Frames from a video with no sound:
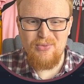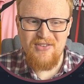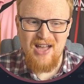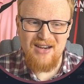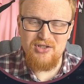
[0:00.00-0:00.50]
We've
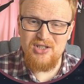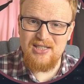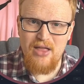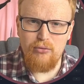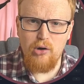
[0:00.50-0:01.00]
kind of just
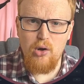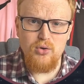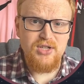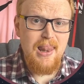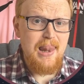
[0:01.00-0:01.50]
set the
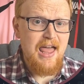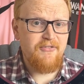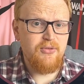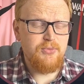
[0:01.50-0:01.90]
roles and left them